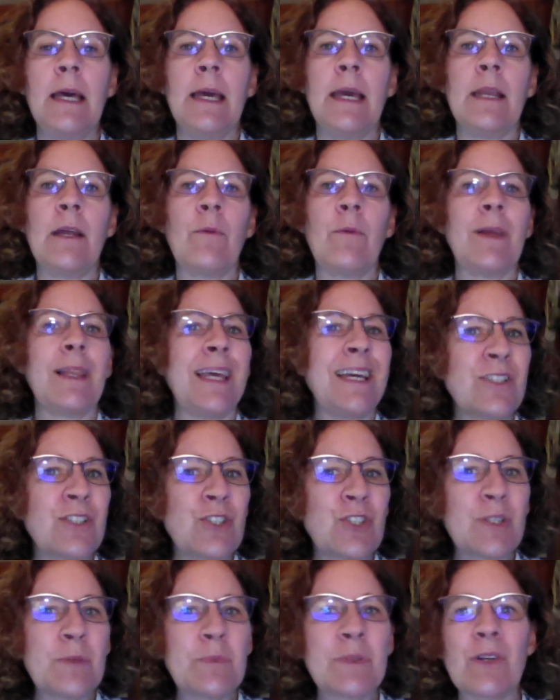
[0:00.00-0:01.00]
in our
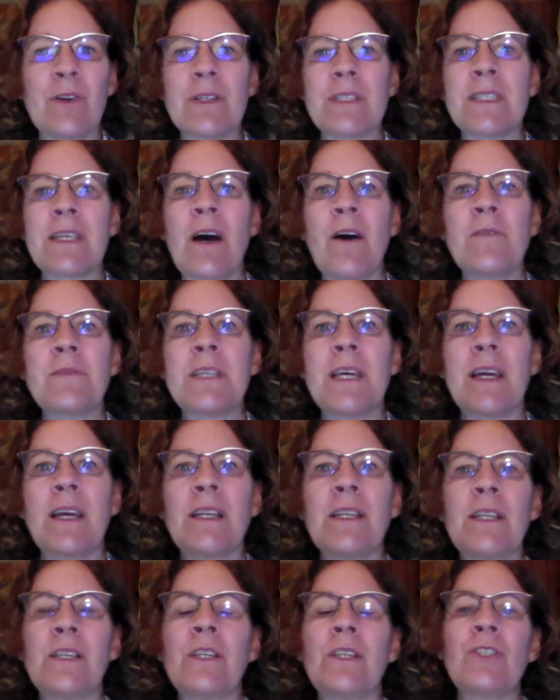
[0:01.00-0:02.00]
relationships and ourselves, like
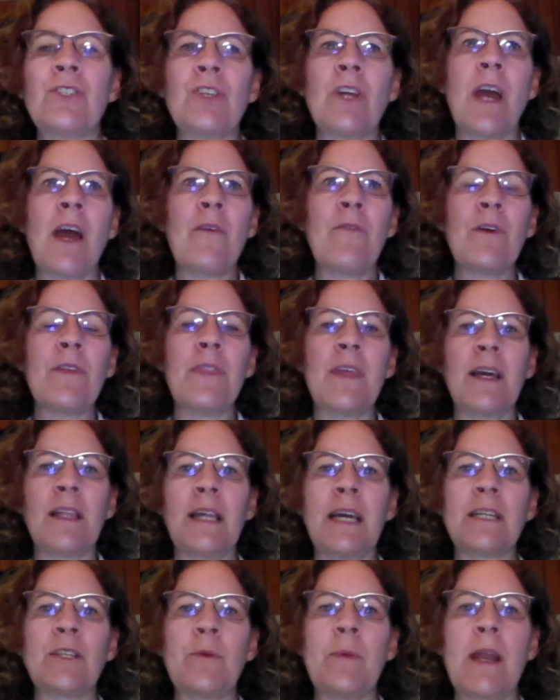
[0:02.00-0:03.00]
do you ever think
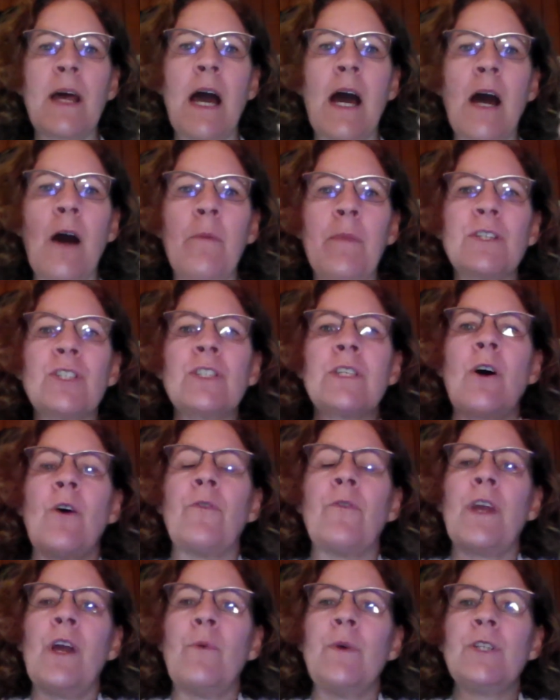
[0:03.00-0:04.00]
like no matter how much
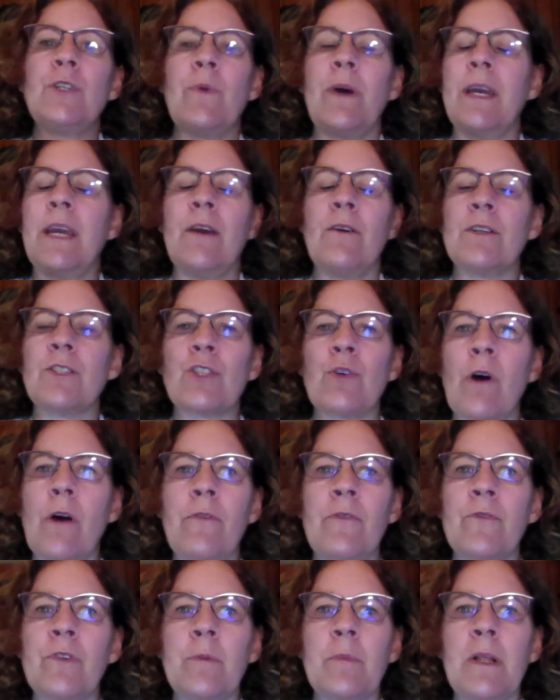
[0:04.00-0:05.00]
self-care we do i hear it so
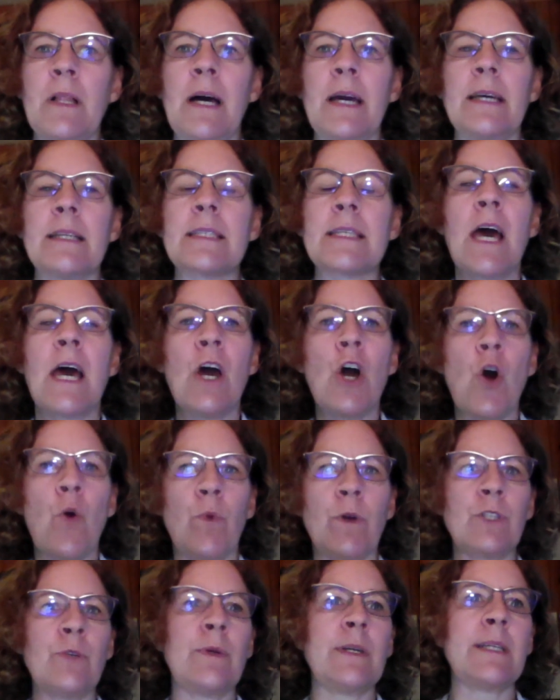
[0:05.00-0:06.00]
often from clients
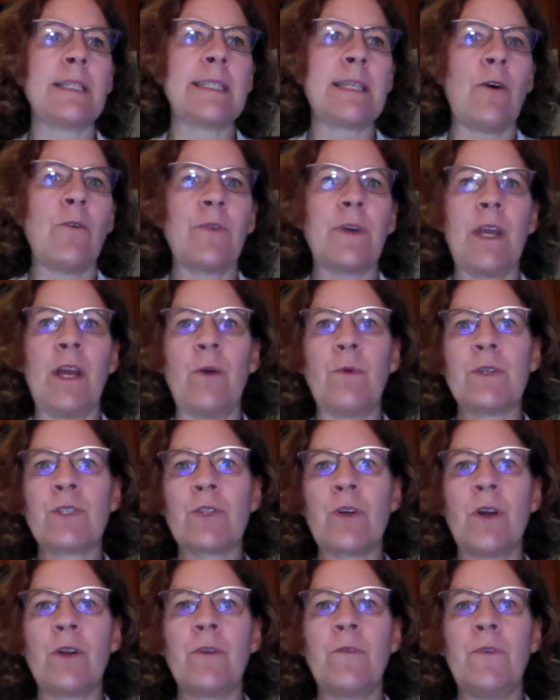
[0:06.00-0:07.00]
we're doing self-care we're
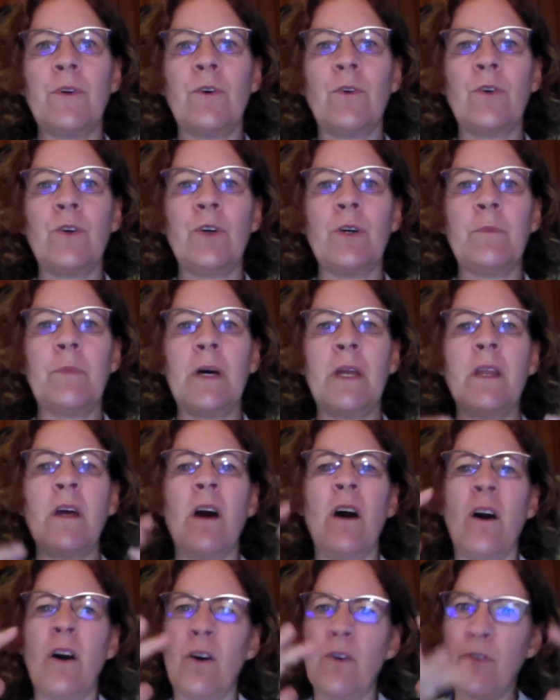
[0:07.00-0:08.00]
starting to feel good but
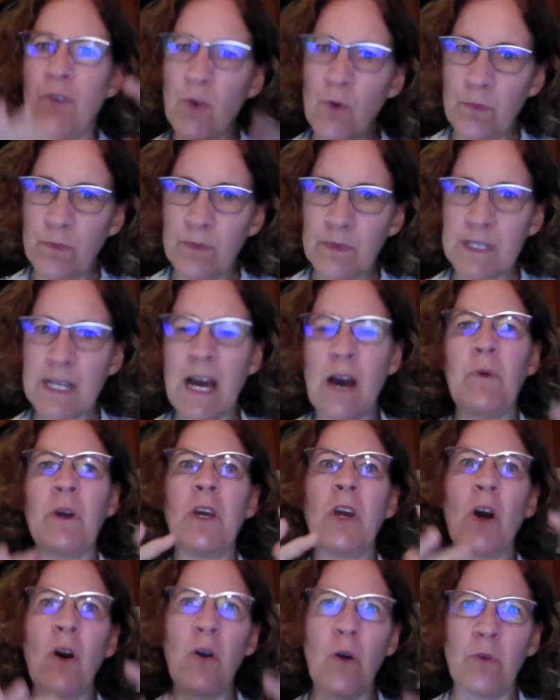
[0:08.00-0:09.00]
whew, down we
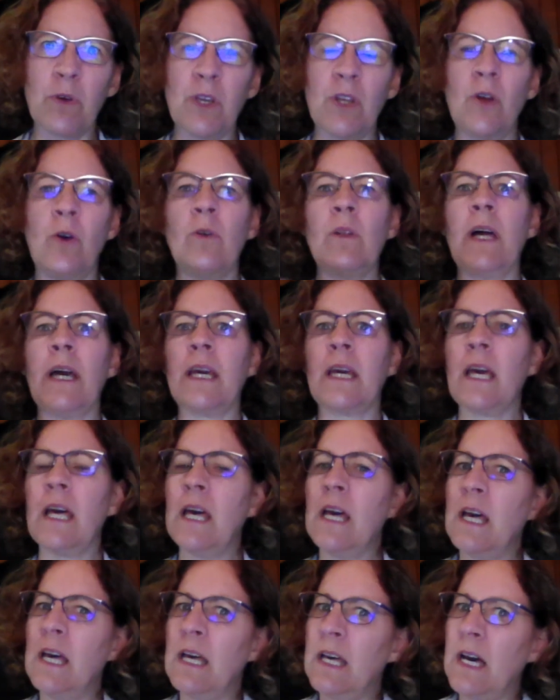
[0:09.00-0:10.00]
go you know like
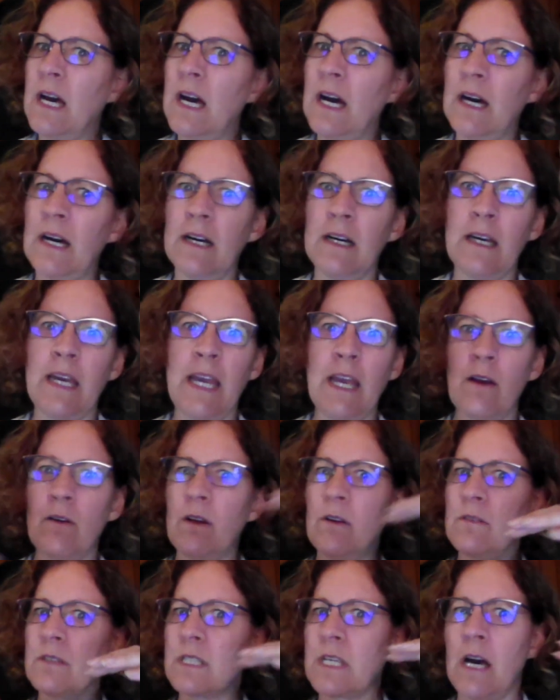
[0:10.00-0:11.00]
uh,
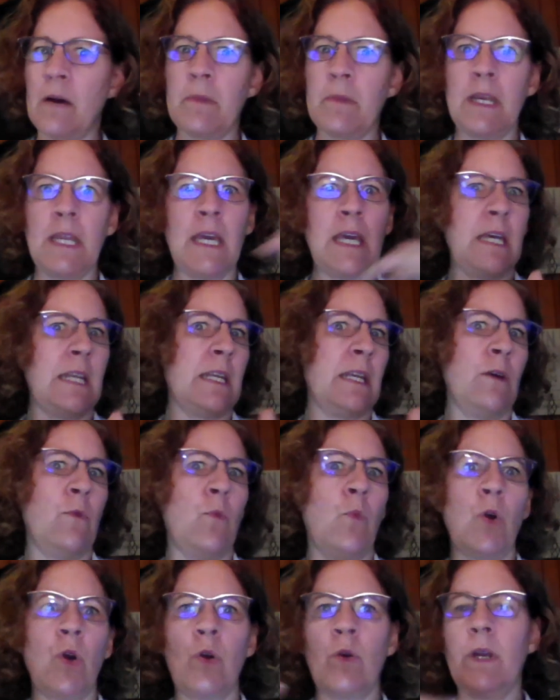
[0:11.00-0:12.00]
arrows coming in
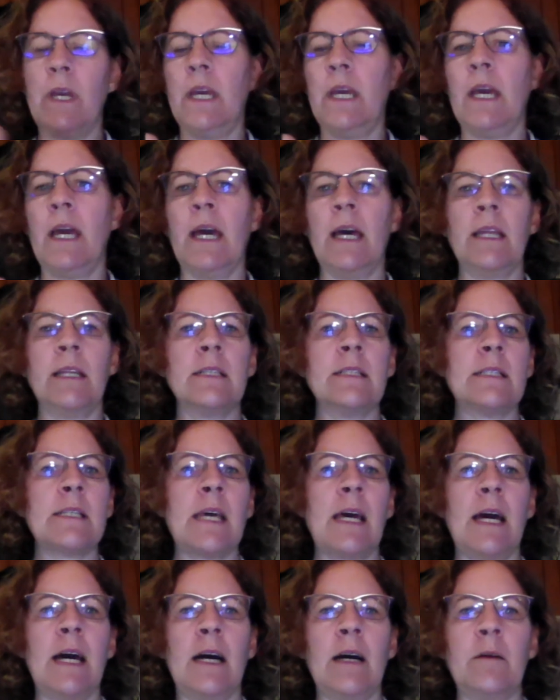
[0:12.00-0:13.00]
worry and
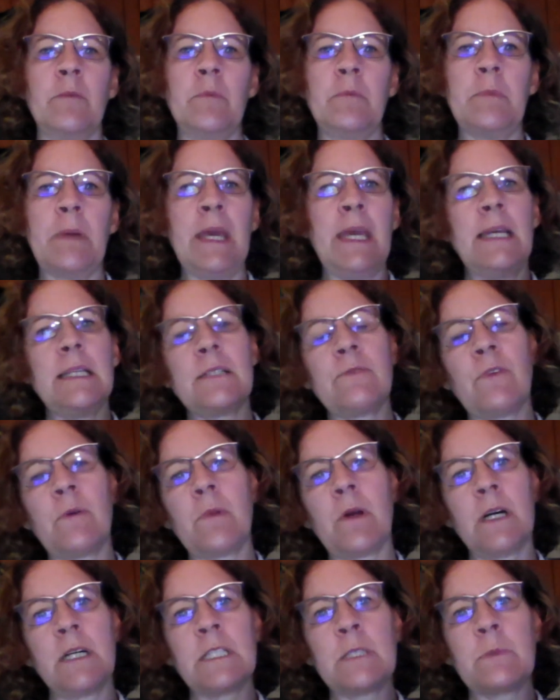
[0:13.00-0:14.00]
um, bait from
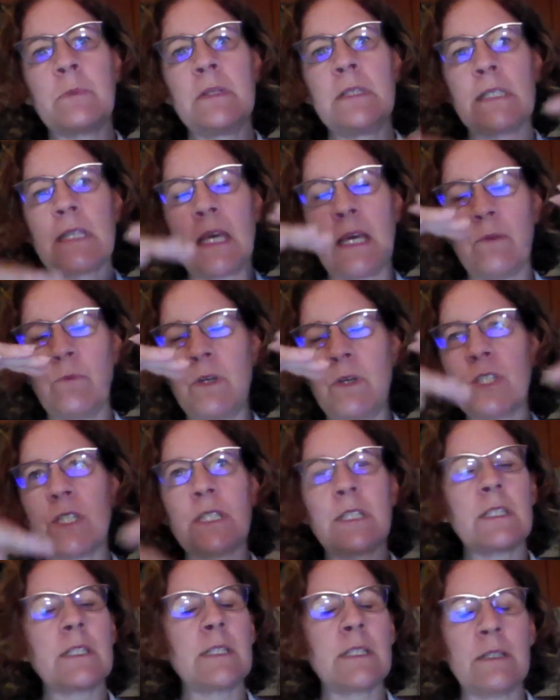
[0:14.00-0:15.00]
our husbands and we
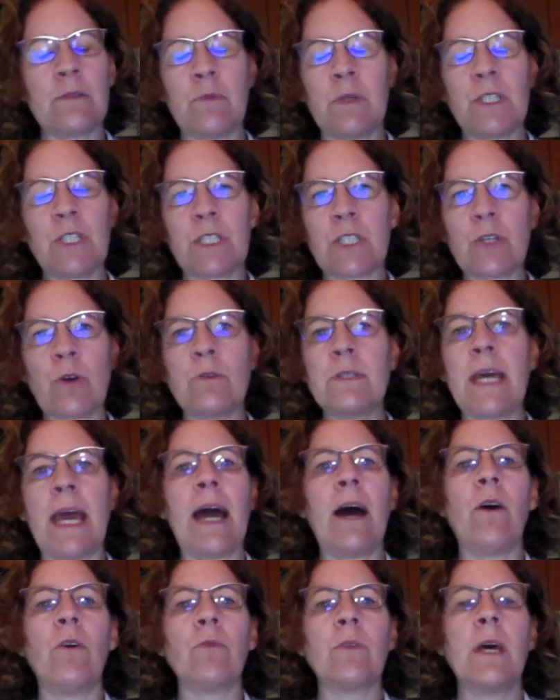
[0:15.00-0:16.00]
just we just go
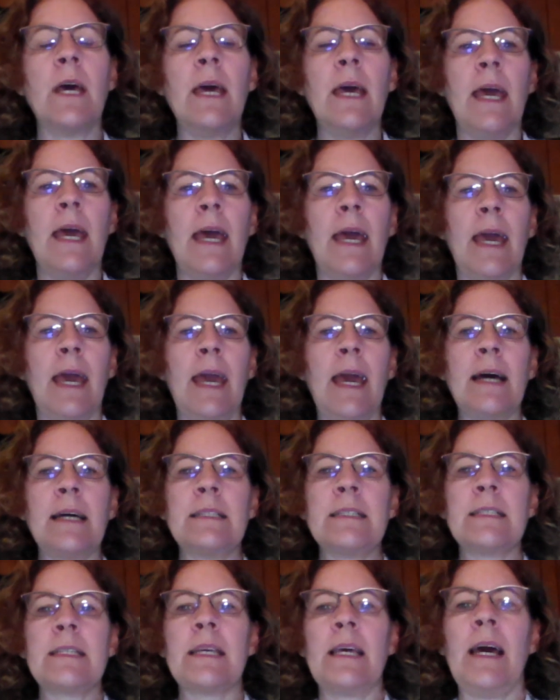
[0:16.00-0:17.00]
down
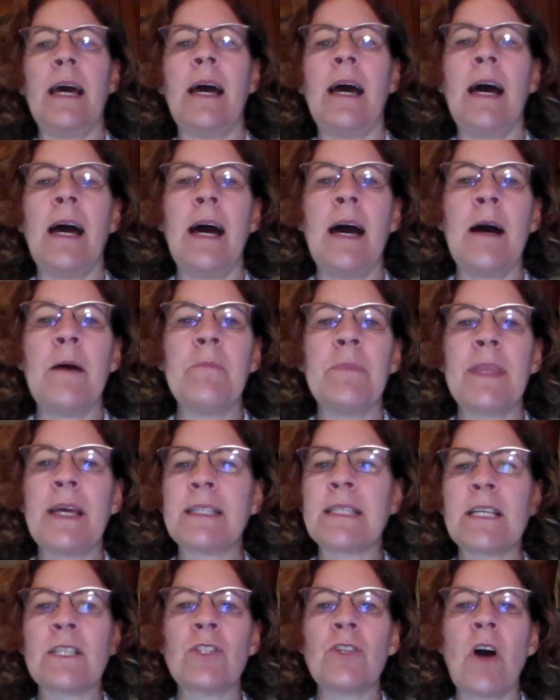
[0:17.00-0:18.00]
and um,
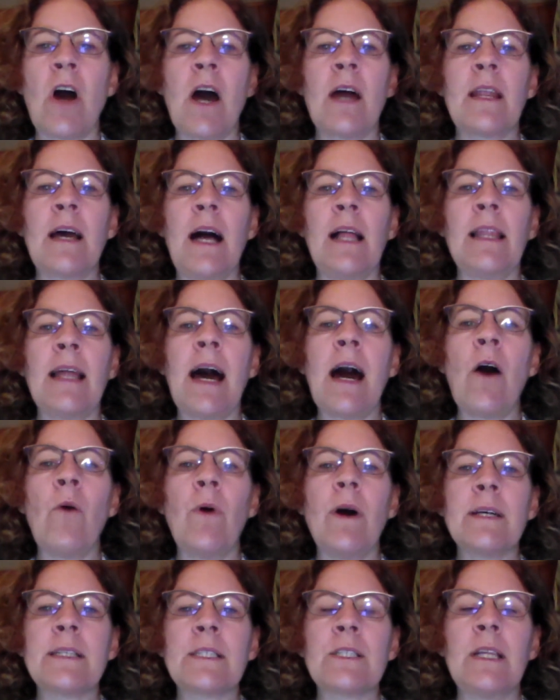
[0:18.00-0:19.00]
that does not allow
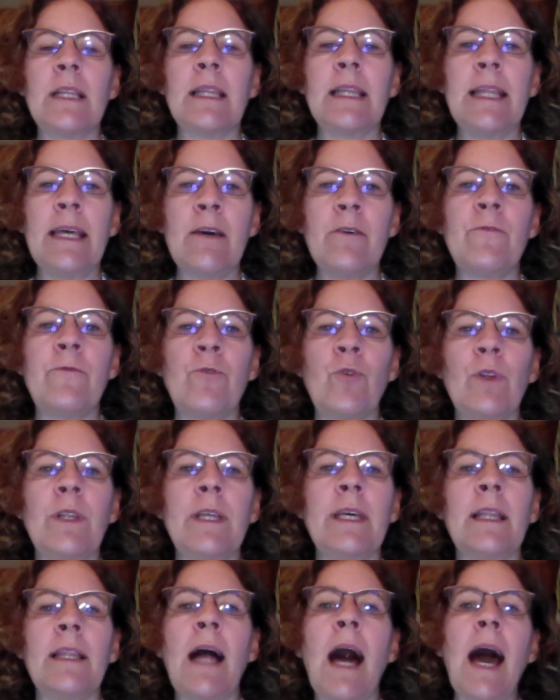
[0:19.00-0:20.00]
us to live
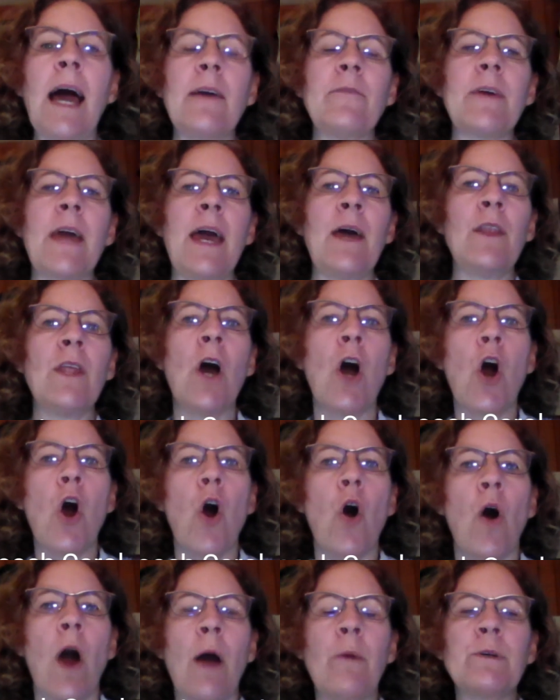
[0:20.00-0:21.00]
fully alive. And
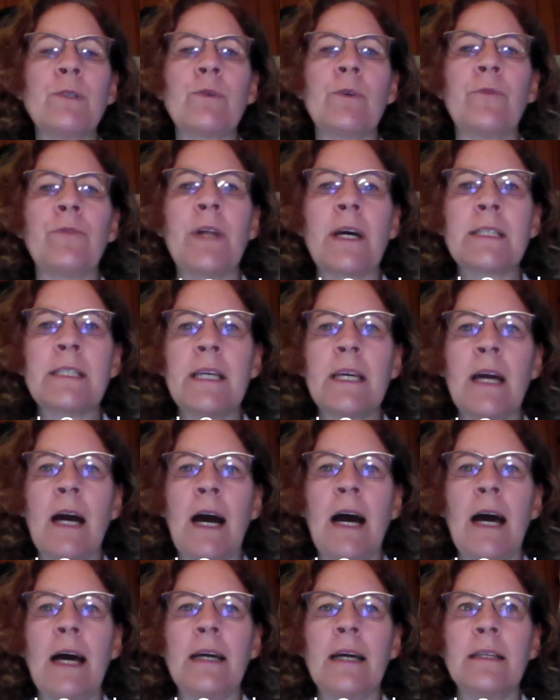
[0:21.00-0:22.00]
I was reflecting
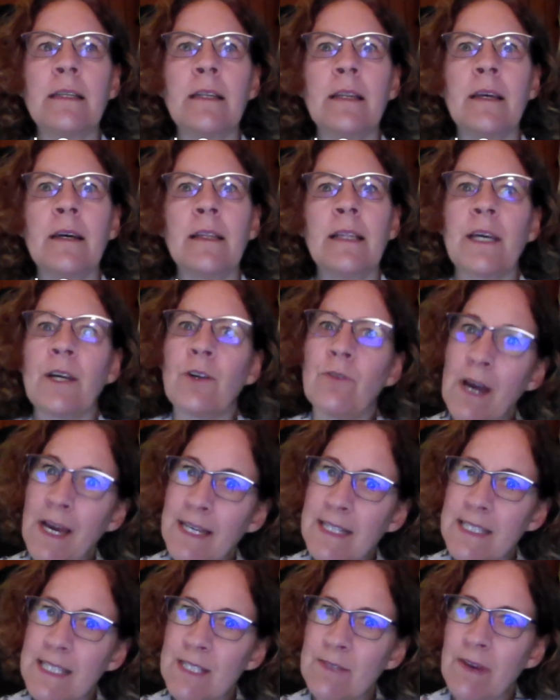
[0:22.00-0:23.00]
on like
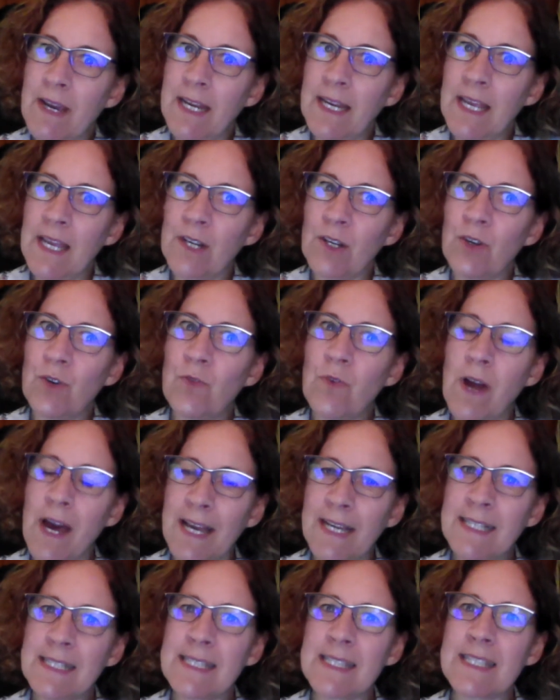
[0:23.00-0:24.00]
Christ, right? And
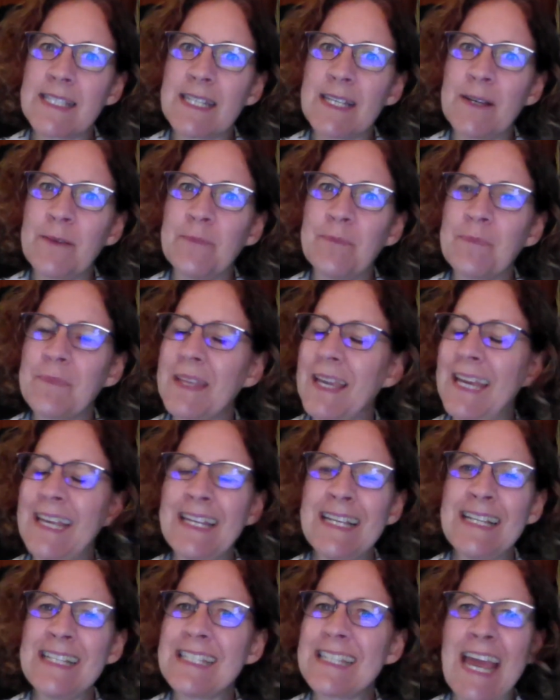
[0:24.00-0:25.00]
Christ, he
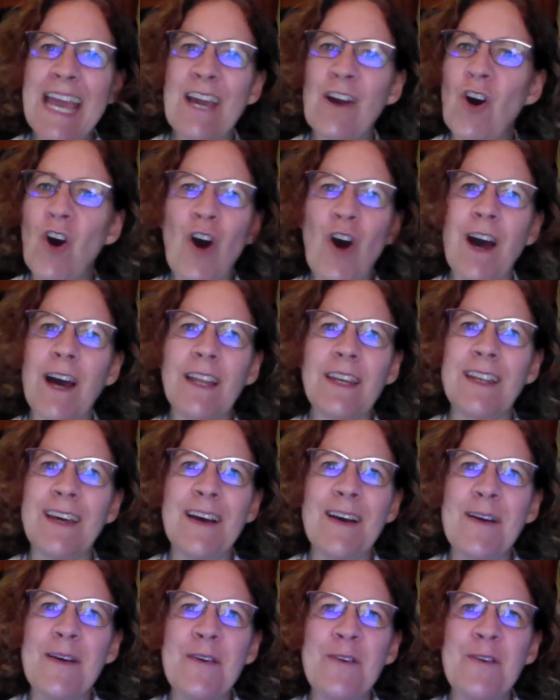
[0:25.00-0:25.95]
didn't take on,